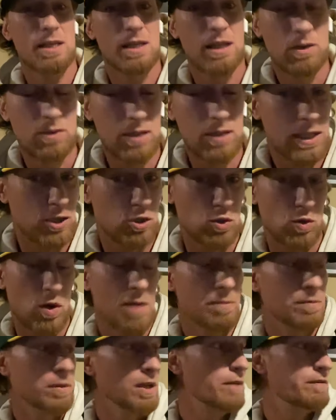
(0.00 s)
You think
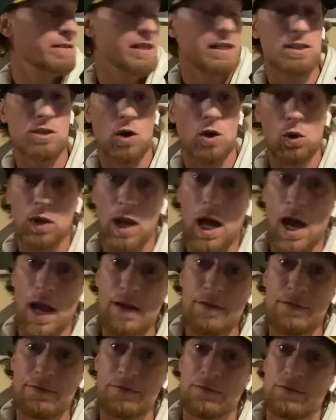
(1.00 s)
Trump lived his whole
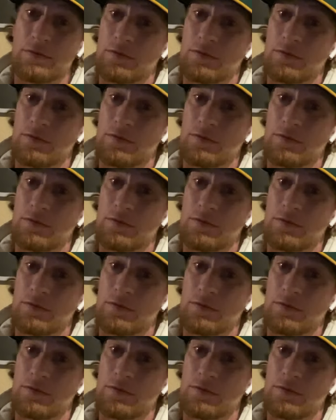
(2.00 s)
life